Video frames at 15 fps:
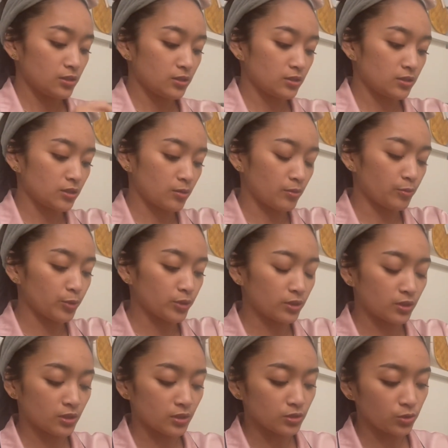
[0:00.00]
So I'm going to put
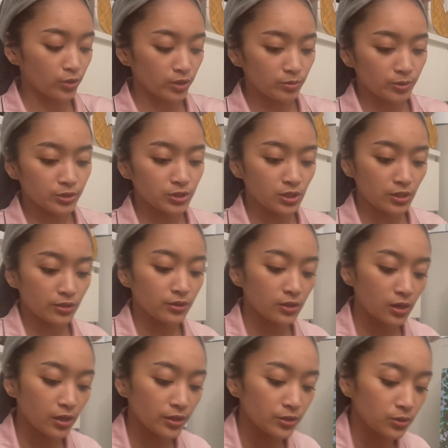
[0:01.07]
the Tory Burch Kira
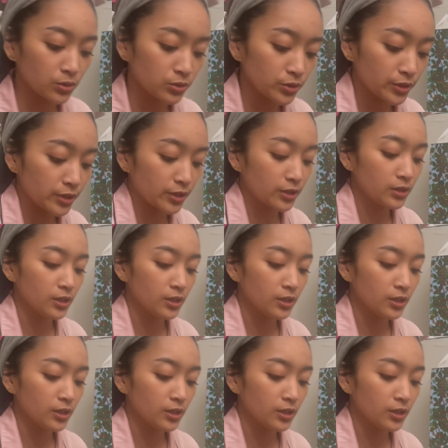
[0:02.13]
card holder,